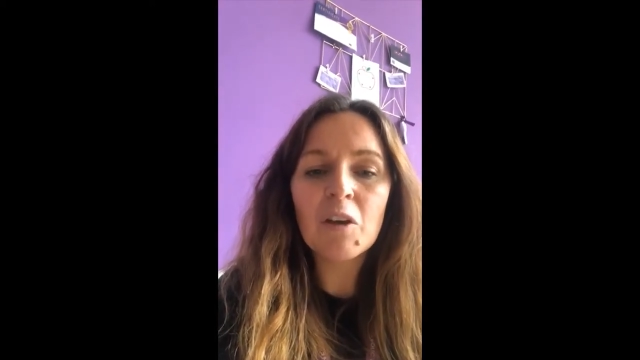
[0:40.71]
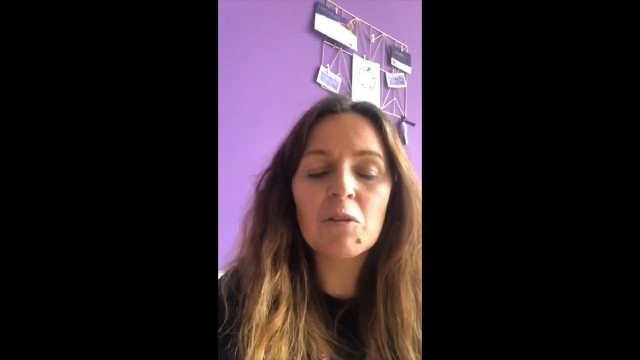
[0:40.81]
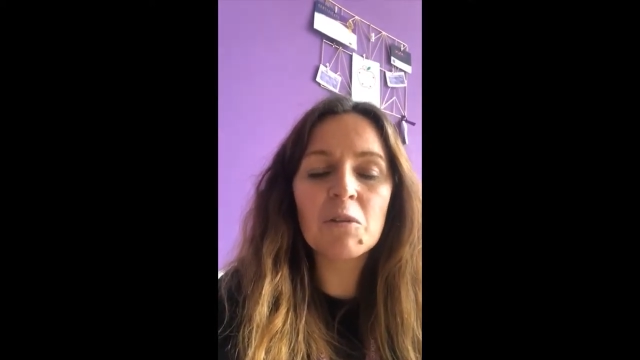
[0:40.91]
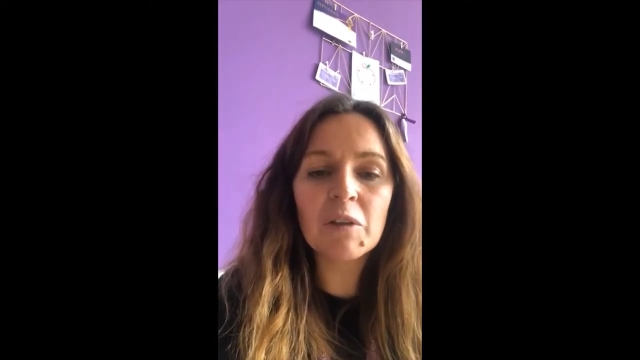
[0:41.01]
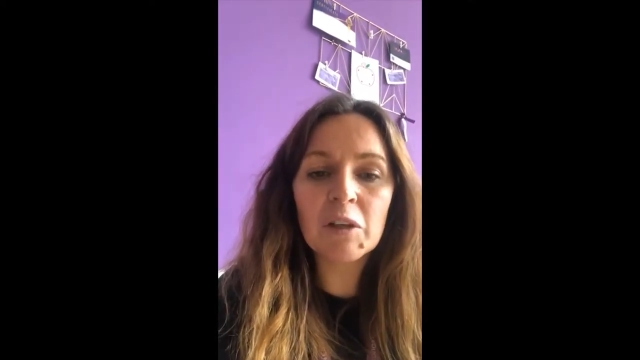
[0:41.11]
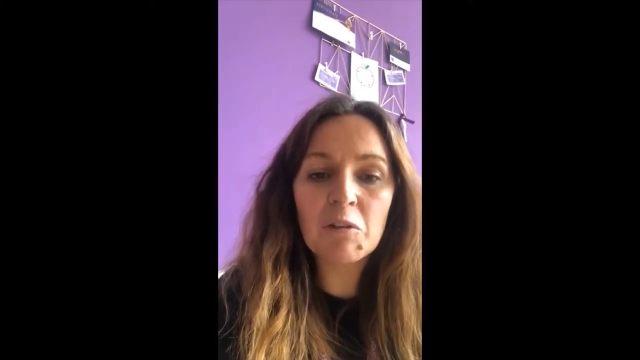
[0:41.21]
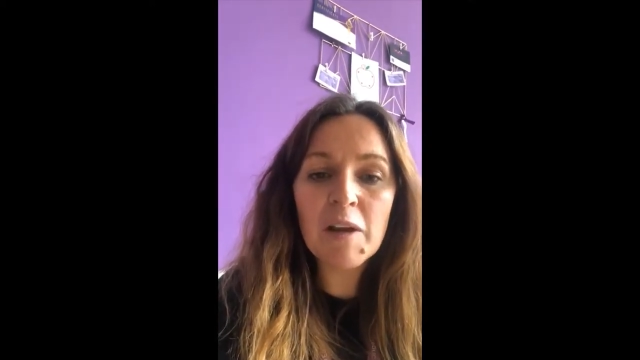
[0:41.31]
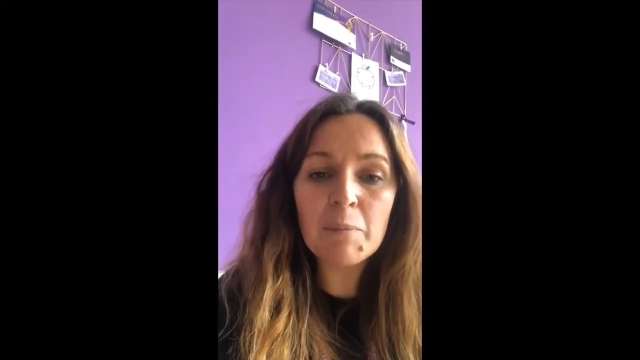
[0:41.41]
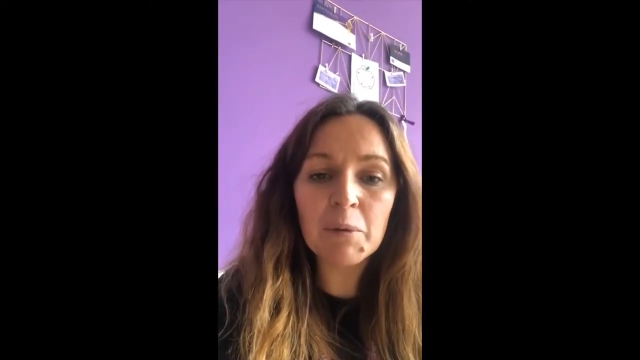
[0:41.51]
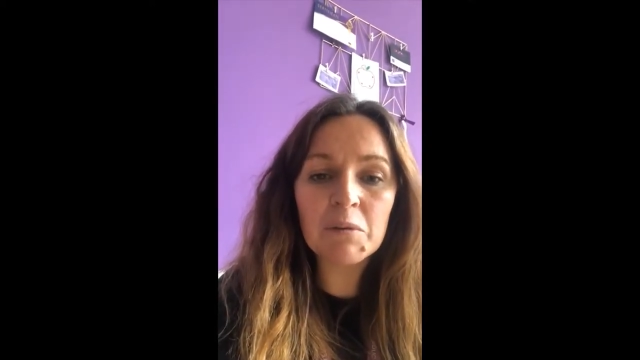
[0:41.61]
so that
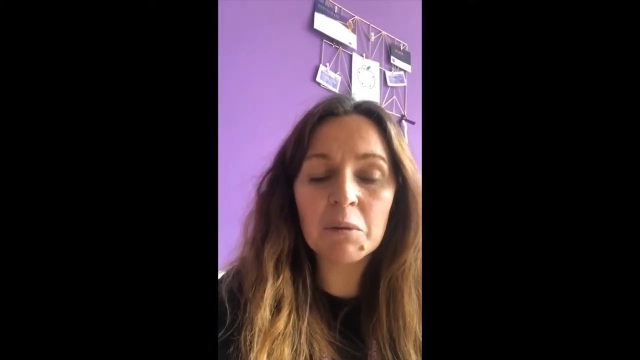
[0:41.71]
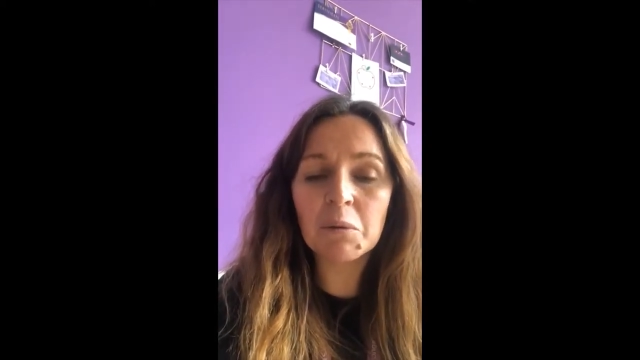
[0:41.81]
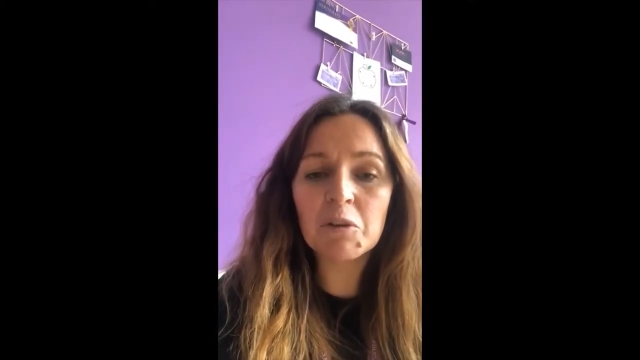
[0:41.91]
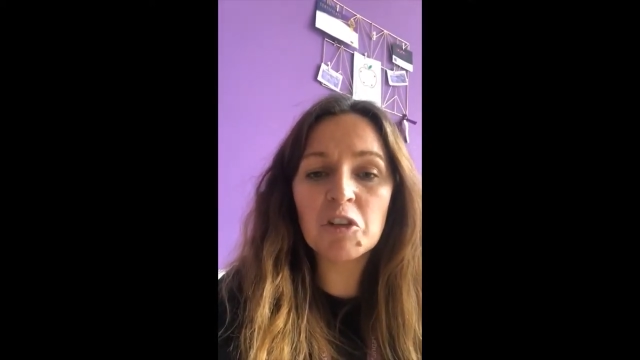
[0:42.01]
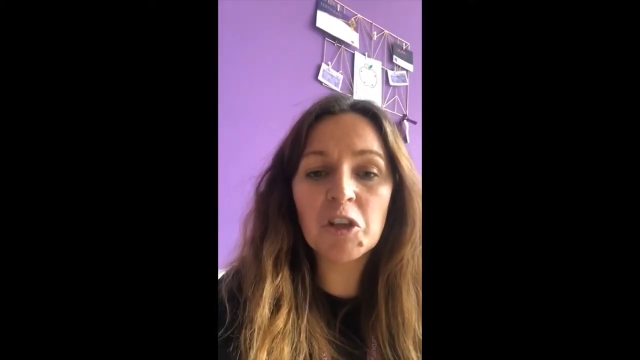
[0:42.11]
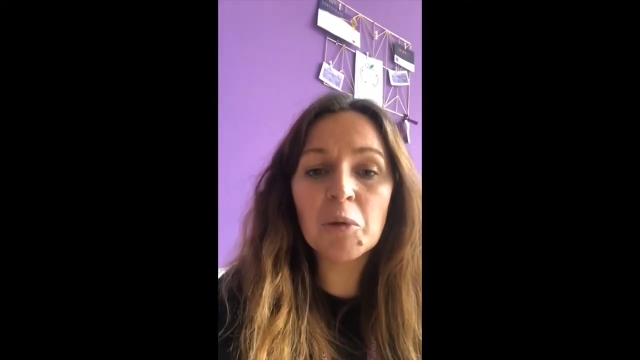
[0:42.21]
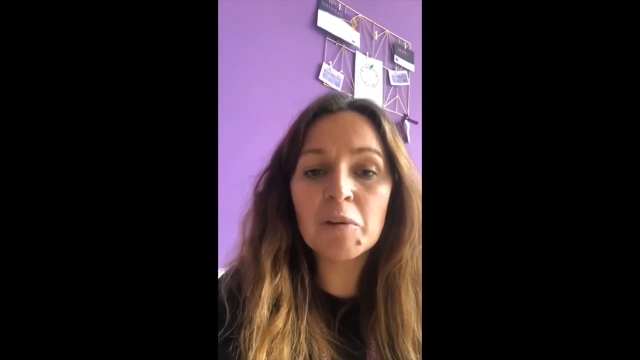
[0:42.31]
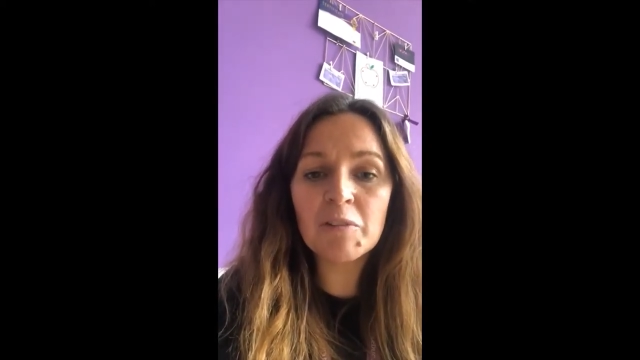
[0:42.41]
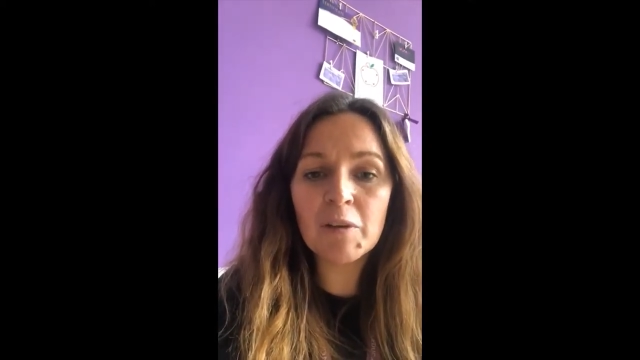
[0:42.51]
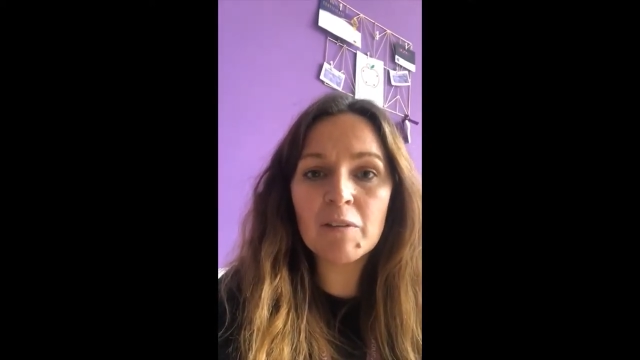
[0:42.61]
you're able to go to
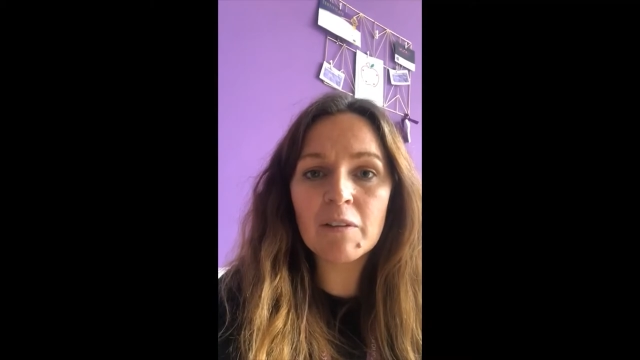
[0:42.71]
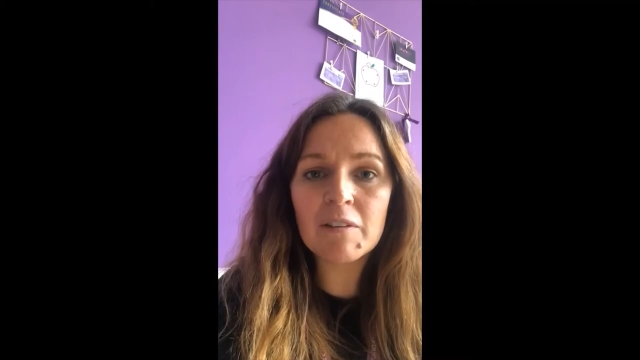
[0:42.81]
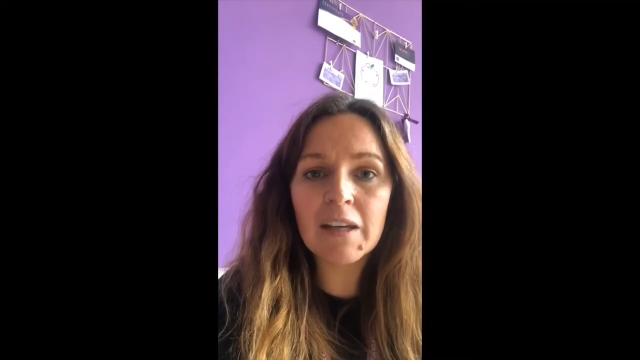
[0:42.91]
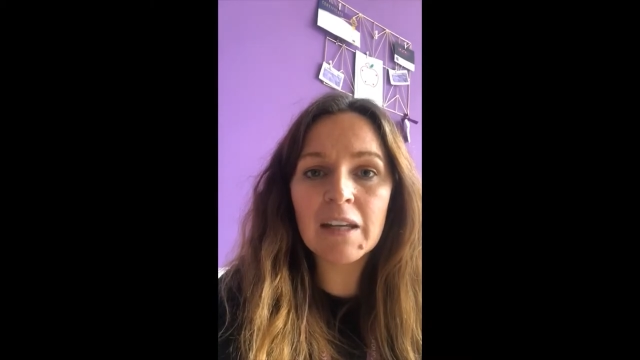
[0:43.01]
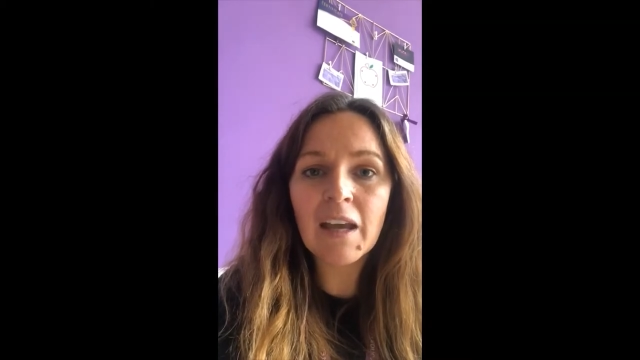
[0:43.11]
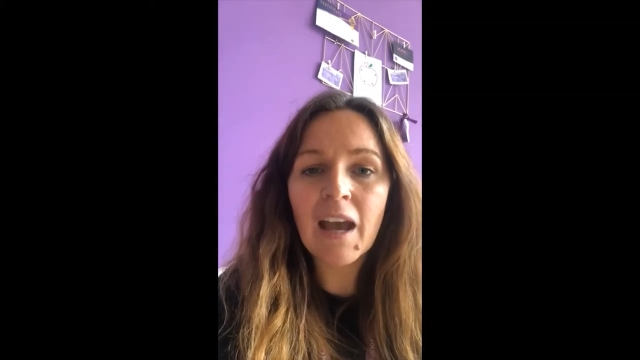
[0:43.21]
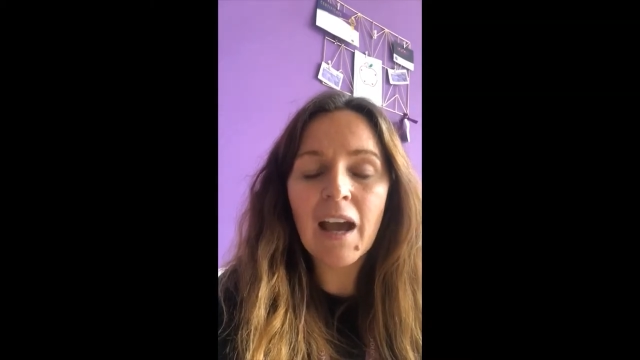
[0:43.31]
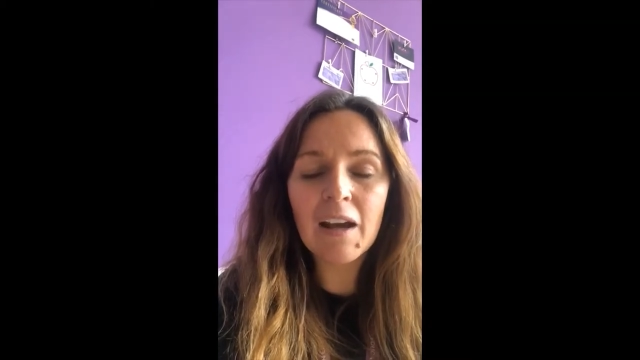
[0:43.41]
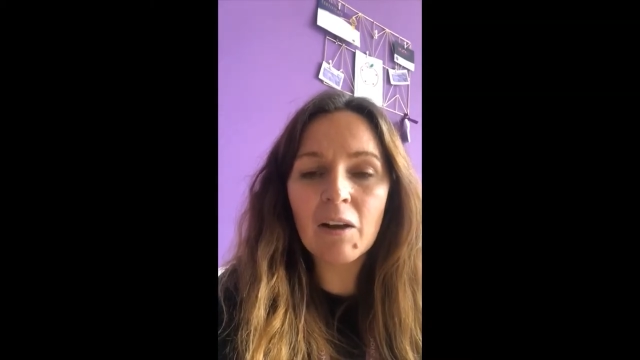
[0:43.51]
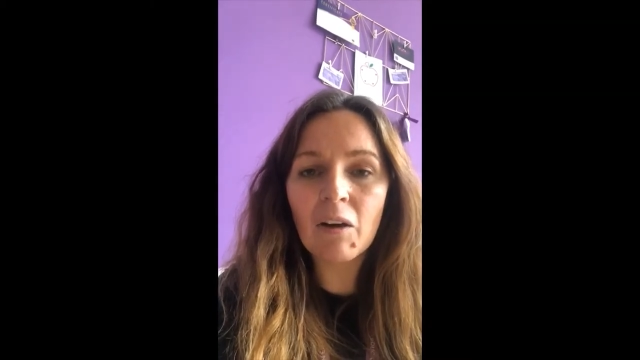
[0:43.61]
university,
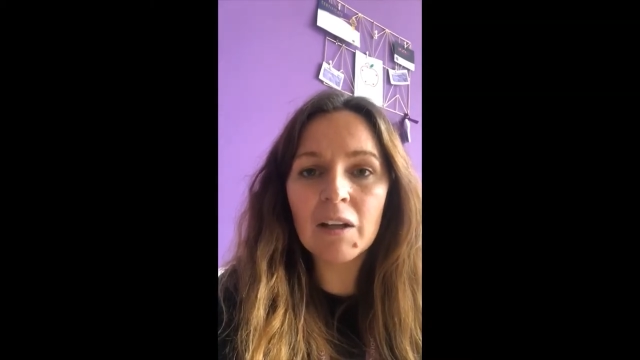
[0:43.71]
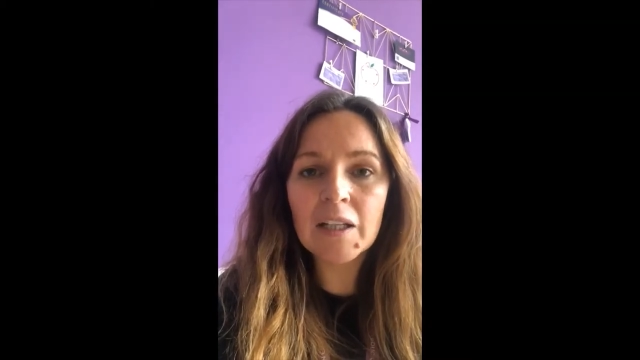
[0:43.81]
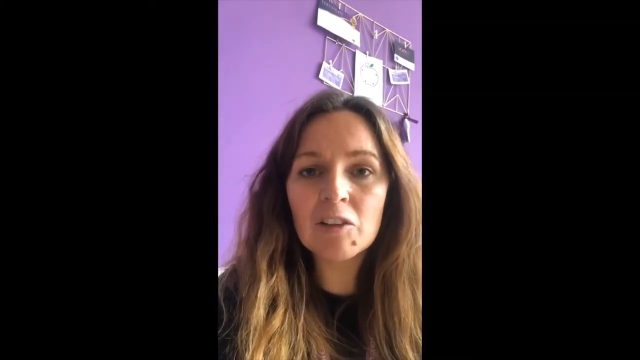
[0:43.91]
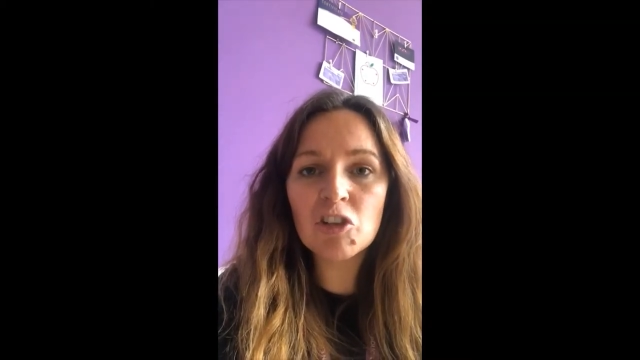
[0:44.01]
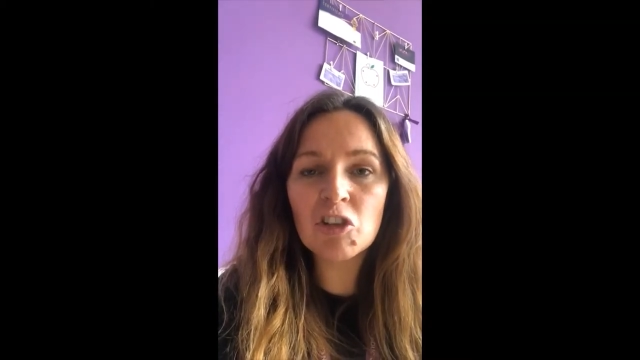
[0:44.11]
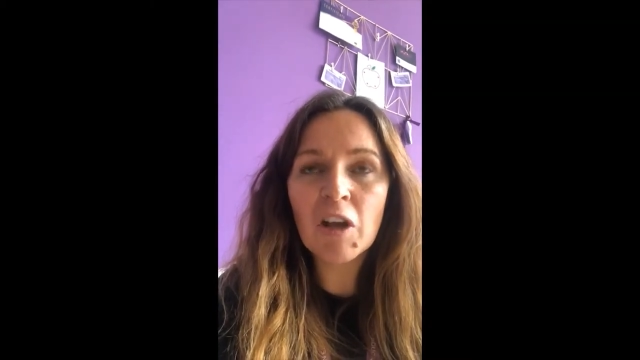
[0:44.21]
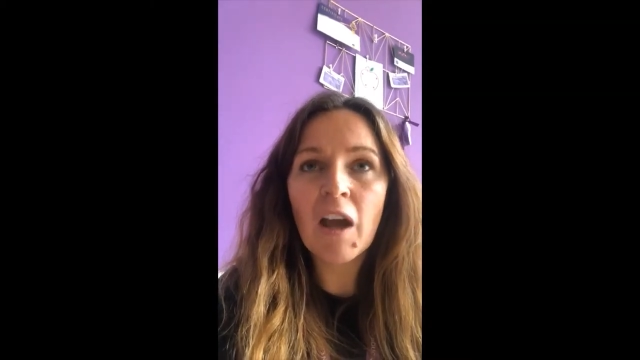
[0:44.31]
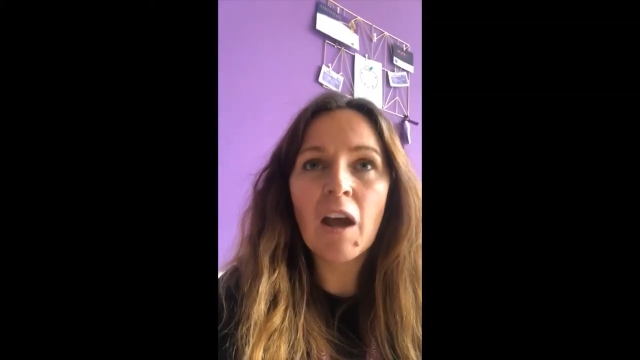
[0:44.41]
a college,